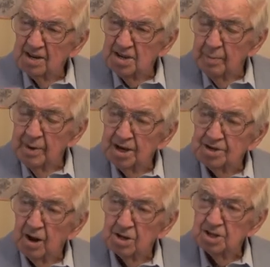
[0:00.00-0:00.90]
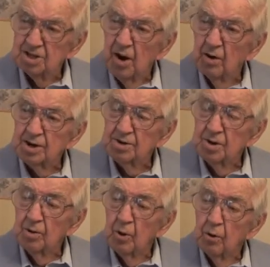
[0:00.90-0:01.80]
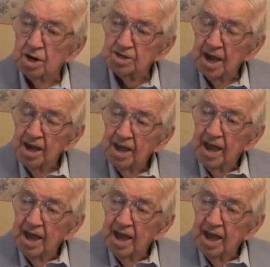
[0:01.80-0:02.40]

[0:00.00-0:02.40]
then Jimmy starts talking to the horse,